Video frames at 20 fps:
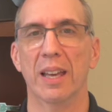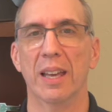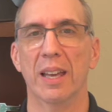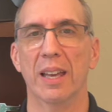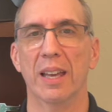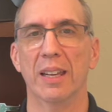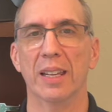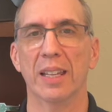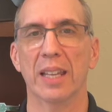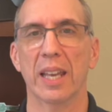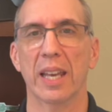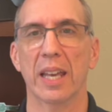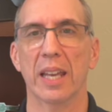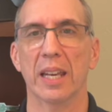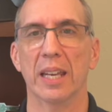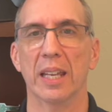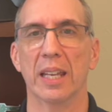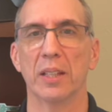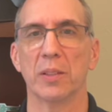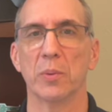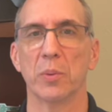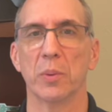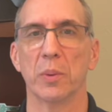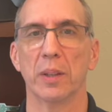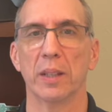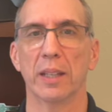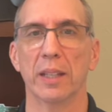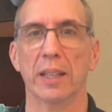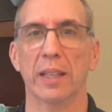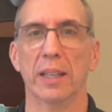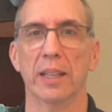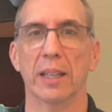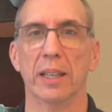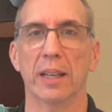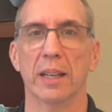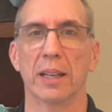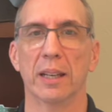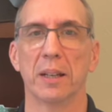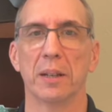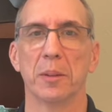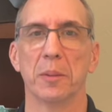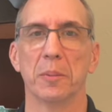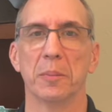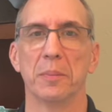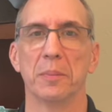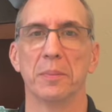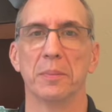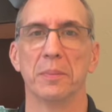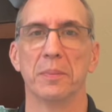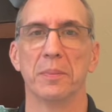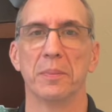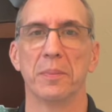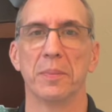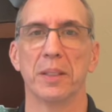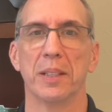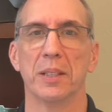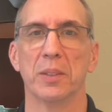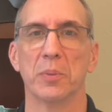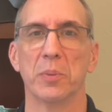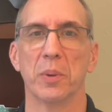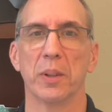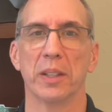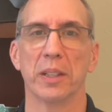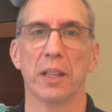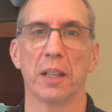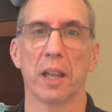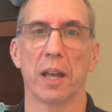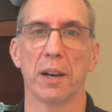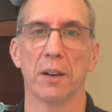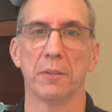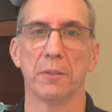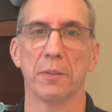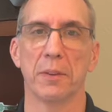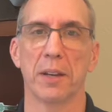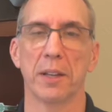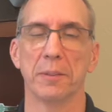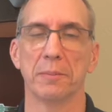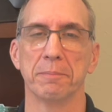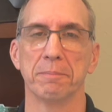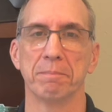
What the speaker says: and again, it's really a lot of fun.